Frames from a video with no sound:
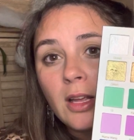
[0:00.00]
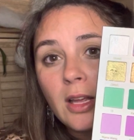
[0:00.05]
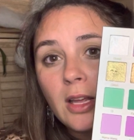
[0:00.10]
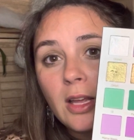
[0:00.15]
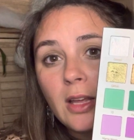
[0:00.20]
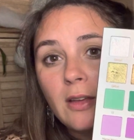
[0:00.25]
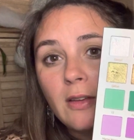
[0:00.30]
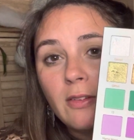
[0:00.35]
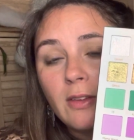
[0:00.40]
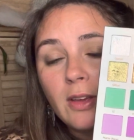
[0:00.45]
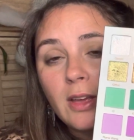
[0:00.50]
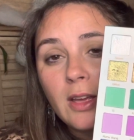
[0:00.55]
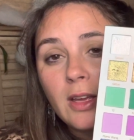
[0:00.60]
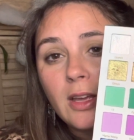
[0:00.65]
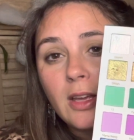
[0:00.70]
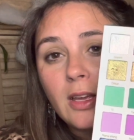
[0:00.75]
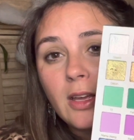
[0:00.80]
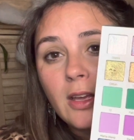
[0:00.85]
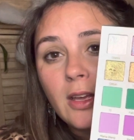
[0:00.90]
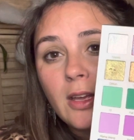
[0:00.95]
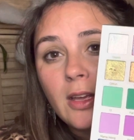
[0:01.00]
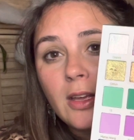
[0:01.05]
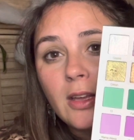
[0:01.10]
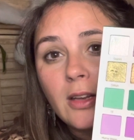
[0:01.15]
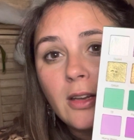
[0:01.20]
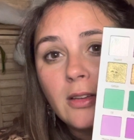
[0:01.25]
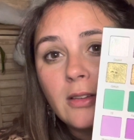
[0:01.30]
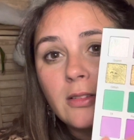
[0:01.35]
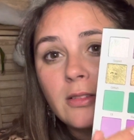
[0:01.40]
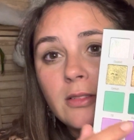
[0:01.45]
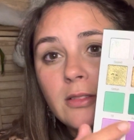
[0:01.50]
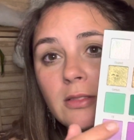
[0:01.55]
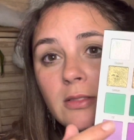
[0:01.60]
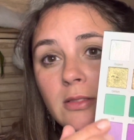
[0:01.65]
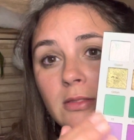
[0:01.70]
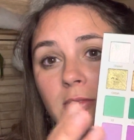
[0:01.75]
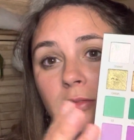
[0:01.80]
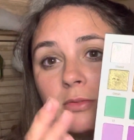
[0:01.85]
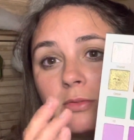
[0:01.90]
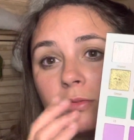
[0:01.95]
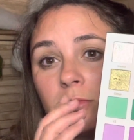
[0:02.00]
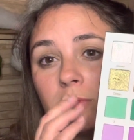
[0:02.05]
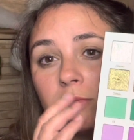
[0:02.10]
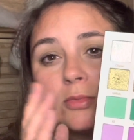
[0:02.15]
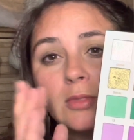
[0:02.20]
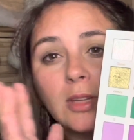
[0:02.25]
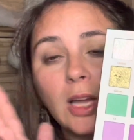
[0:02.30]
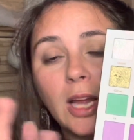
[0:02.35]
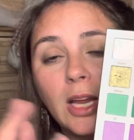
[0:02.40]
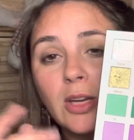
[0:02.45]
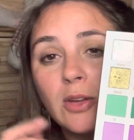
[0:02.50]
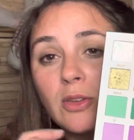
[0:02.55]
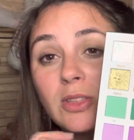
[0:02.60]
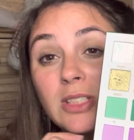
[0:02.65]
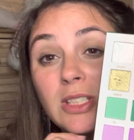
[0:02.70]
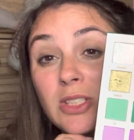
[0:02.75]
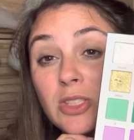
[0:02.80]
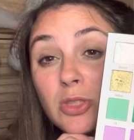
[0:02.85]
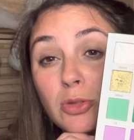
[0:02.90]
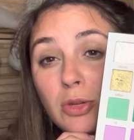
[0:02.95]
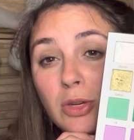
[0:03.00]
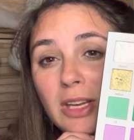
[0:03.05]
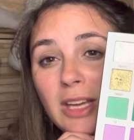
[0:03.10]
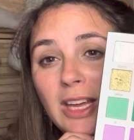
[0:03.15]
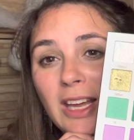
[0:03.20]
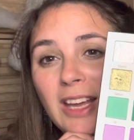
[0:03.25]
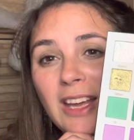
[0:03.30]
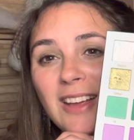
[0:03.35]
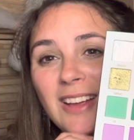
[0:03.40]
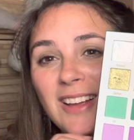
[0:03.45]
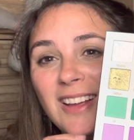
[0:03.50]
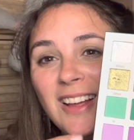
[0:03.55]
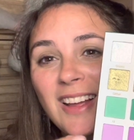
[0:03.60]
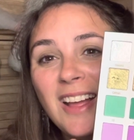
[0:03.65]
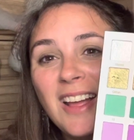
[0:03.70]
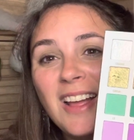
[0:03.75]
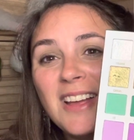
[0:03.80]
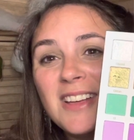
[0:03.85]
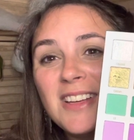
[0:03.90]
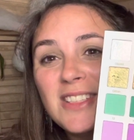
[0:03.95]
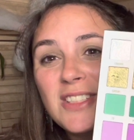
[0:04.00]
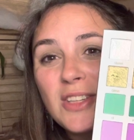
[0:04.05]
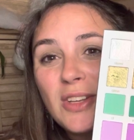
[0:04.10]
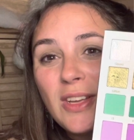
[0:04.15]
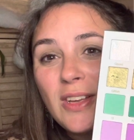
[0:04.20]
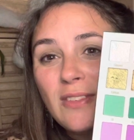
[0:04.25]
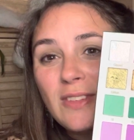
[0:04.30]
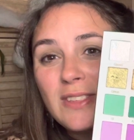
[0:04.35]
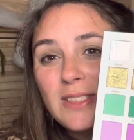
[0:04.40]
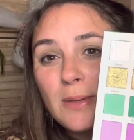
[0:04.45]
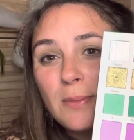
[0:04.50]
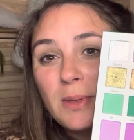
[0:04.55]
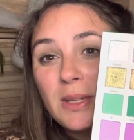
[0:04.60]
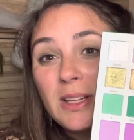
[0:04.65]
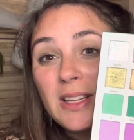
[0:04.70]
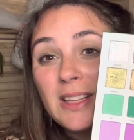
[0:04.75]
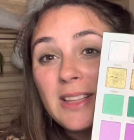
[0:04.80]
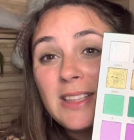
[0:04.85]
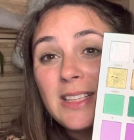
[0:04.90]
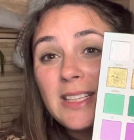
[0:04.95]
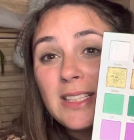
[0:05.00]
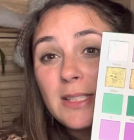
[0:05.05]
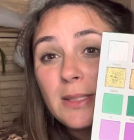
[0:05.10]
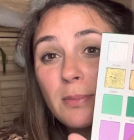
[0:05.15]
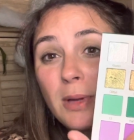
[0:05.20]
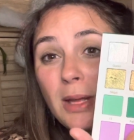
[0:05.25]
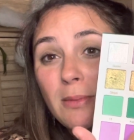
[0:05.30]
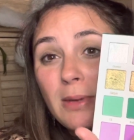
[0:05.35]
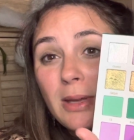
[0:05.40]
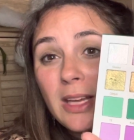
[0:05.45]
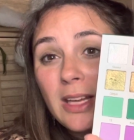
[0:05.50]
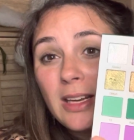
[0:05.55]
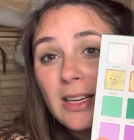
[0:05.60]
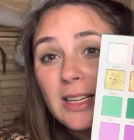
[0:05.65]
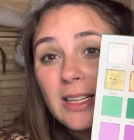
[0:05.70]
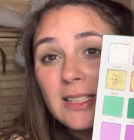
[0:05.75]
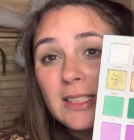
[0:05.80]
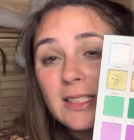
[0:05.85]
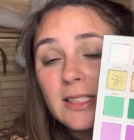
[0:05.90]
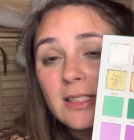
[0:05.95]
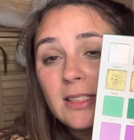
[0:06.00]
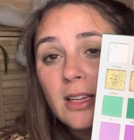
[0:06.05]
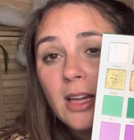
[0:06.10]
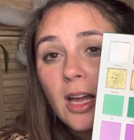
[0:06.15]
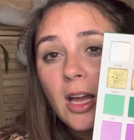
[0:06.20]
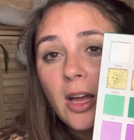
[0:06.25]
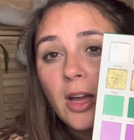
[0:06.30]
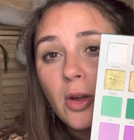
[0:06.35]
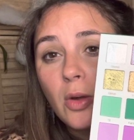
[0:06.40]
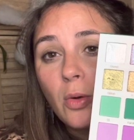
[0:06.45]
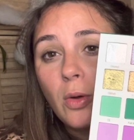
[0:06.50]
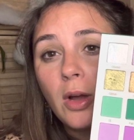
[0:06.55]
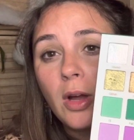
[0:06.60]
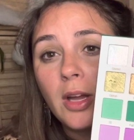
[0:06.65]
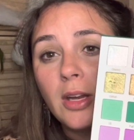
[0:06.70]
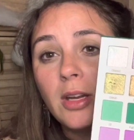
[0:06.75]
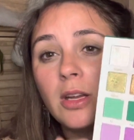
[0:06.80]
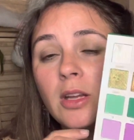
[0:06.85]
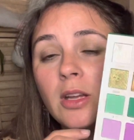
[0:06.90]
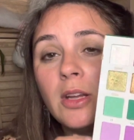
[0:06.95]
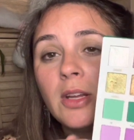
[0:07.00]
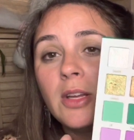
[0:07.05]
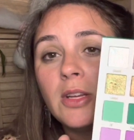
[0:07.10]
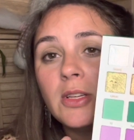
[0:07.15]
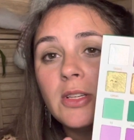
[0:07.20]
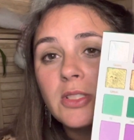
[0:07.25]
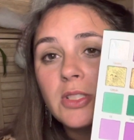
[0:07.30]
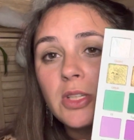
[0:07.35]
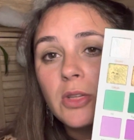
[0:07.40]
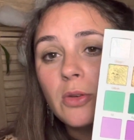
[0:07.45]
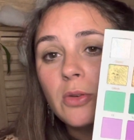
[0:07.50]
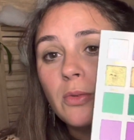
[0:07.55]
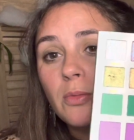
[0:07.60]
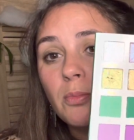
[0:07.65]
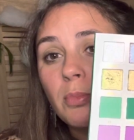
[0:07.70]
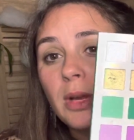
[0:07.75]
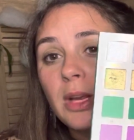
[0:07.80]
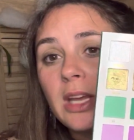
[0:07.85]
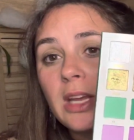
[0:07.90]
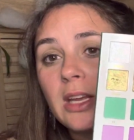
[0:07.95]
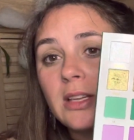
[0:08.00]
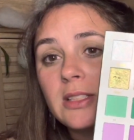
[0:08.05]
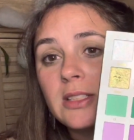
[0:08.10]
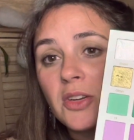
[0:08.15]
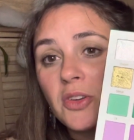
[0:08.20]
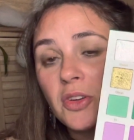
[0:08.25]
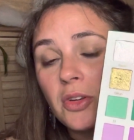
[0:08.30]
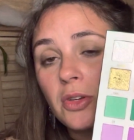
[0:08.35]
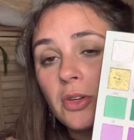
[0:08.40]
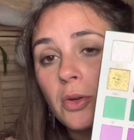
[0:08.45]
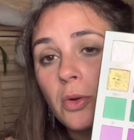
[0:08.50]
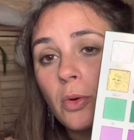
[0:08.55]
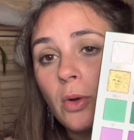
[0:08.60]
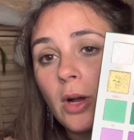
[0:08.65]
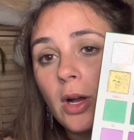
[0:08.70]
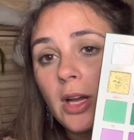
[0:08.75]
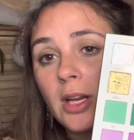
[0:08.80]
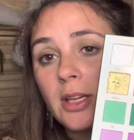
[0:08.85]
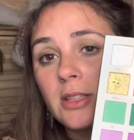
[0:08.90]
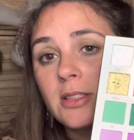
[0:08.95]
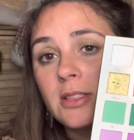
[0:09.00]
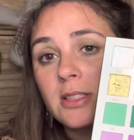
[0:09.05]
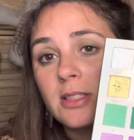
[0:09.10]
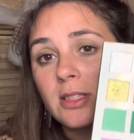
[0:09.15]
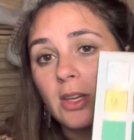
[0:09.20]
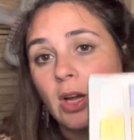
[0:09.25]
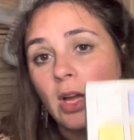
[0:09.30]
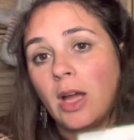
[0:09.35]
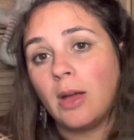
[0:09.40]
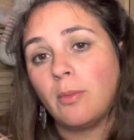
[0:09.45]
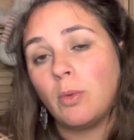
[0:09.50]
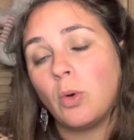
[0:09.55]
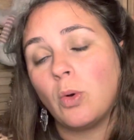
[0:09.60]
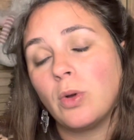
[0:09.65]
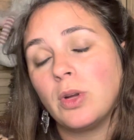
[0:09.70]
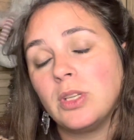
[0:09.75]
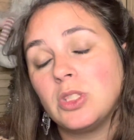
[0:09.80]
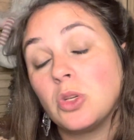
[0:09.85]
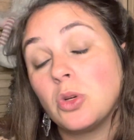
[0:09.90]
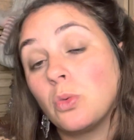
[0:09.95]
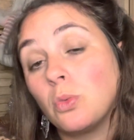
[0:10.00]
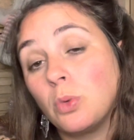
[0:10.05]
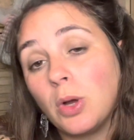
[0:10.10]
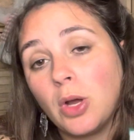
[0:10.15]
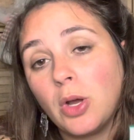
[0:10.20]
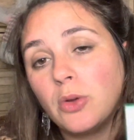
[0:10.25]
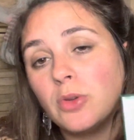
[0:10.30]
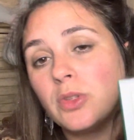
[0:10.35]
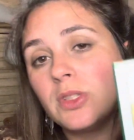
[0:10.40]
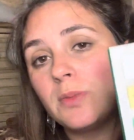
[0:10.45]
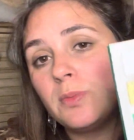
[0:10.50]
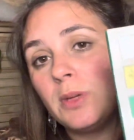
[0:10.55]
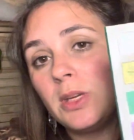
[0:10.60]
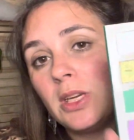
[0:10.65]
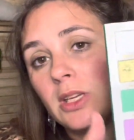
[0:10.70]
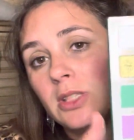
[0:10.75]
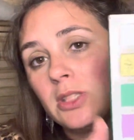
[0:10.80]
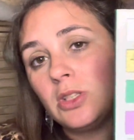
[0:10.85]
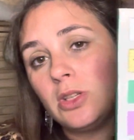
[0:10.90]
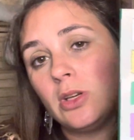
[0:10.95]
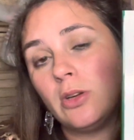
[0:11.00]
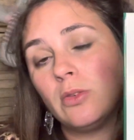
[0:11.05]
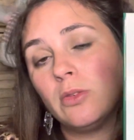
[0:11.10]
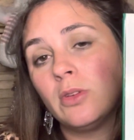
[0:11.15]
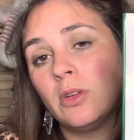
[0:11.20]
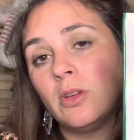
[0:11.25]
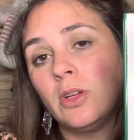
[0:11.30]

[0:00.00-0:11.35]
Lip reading: even, I know because it's tricky. So even something like this might make a nice quad. So breaking it down into quads or into rows, because you know,